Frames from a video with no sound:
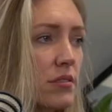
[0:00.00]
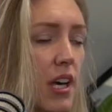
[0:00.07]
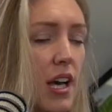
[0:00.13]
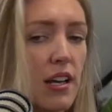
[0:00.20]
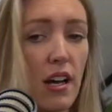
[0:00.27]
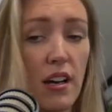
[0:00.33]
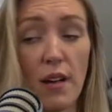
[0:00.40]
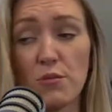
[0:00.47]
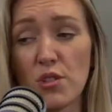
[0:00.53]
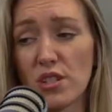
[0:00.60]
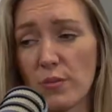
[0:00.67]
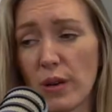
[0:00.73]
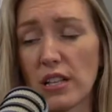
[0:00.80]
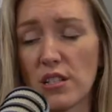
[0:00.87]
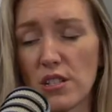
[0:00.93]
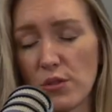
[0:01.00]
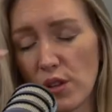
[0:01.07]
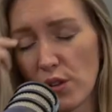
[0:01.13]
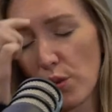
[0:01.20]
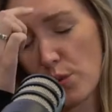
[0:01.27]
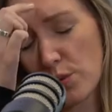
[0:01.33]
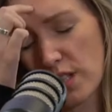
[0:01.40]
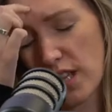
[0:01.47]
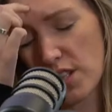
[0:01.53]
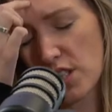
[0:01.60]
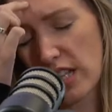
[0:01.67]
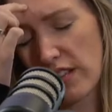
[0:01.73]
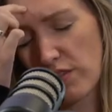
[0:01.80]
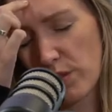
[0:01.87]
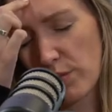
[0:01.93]
and I, am just about to do a course
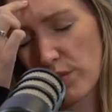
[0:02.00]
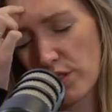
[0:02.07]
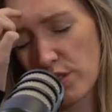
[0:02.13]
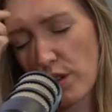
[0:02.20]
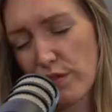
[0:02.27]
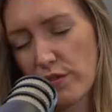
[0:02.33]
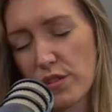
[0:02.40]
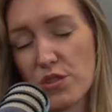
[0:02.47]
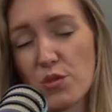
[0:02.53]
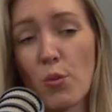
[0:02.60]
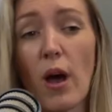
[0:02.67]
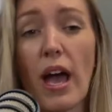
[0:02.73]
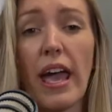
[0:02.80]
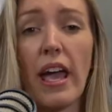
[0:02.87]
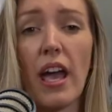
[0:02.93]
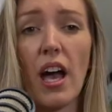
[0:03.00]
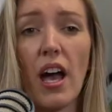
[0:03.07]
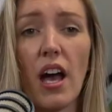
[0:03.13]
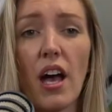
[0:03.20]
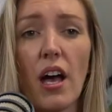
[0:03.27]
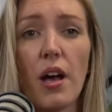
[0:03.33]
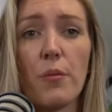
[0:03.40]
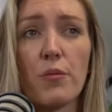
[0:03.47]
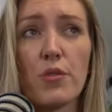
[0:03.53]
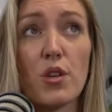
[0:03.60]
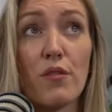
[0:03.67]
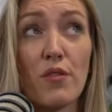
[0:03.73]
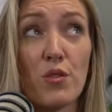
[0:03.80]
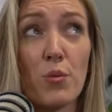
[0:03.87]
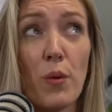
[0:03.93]
actually from the Sovereign's Way, um,
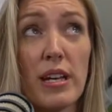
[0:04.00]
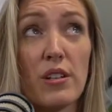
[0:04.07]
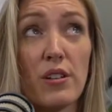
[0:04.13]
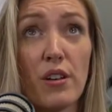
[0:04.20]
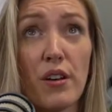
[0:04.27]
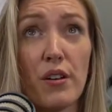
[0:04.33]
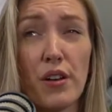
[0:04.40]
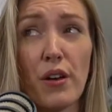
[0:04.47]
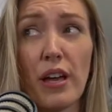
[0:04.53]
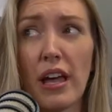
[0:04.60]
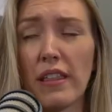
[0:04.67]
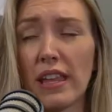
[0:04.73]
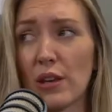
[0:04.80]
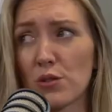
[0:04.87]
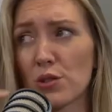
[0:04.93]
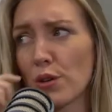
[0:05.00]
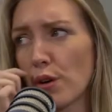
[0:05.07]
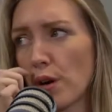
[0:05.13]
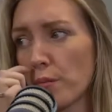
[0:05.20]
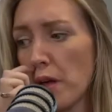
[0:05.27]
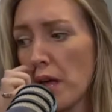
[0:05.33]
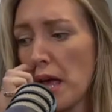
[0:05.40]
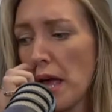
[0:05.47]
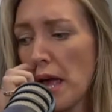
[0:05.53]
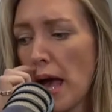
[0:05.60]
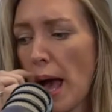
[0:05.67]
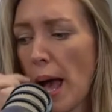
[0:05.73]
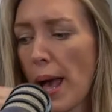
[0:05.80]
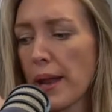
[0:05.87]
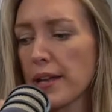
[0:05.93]
sovereignsway.co.uk, I think it was .com,
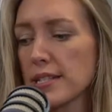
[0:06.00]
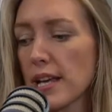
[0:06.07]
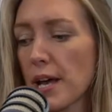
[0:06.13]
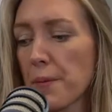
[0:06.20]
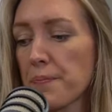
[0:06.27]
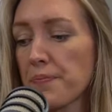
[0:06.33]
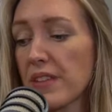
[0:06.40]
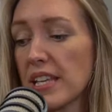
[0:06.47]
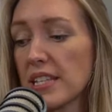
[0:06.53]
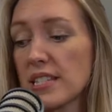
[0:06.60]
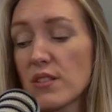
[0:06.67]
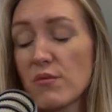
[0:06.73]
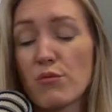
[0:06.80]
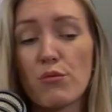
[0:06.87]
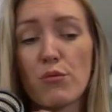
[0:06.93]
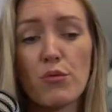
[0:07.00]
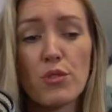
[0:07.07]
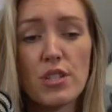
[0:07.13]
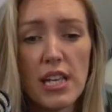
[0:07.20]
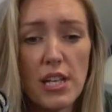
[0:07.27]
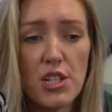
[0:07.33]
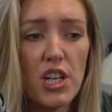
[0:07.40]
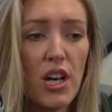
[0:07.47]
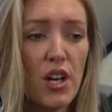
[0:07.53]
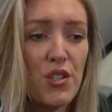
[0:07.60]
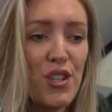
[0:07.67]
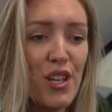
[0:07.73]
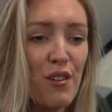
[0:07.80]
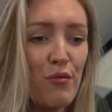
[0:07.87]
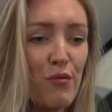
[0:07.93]
and um, it's teaching us
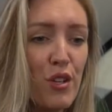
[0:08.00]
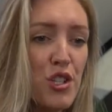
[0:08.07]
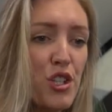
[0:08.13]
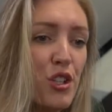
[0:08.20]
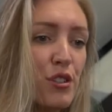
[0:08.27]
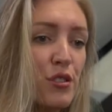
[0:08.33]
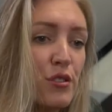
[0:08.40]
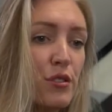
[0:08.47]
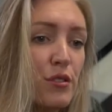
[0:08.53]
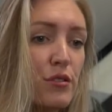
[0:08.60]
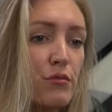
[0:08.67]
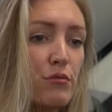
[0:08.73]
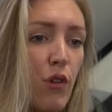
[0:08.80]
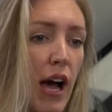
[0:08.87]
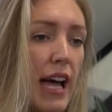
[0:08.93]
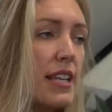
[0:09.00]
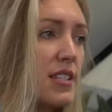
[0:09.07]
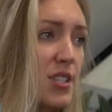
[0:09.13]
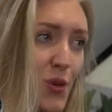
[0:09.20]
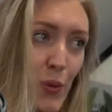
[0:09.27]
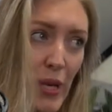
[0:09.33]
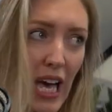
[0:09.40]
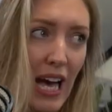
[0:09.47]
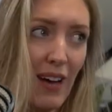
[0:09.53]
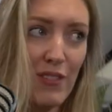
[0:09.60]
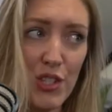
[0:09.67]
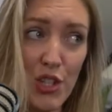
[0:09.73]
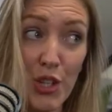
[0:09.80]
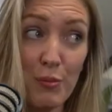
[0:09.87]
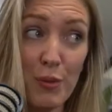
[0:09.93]
the original rights that we have
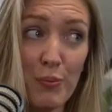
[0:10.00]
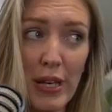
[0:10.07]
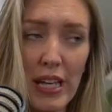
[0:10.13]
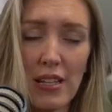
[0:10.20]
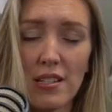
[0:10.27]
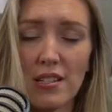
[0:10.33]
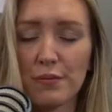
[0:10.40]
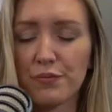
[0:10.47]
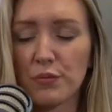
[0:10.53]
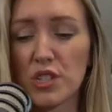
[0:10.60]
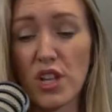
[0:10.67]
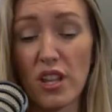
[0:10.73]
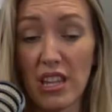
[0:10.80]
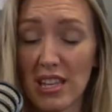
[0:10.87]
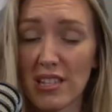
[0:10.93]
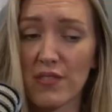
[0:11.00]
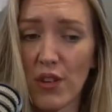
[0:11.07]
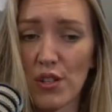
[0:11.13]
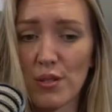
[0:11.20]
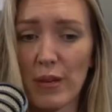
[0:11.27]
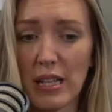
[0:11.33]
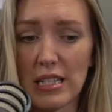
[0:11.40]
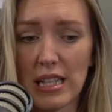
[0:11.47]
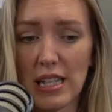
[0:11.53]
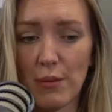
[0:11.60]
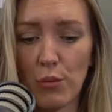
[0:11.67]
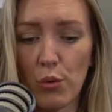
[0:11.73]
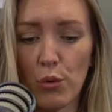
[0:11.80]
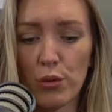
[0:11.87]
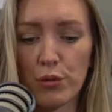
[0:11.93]
as human beings, which I think is fundamentally
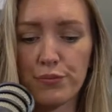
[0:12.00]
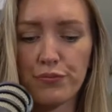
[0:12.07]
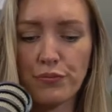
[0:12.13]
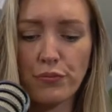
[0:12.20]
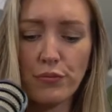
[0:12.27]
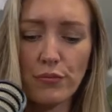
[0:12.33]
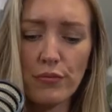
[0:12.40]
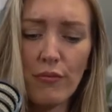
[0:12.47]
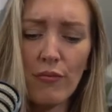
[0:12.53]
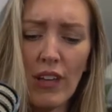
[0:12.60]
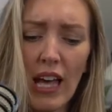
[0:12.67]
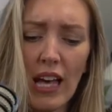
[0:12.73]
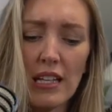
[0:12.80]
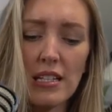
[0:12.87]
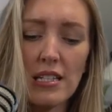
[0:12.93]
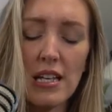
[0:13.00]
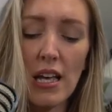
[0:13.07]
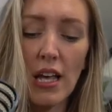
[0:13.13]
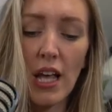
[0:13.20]
important. And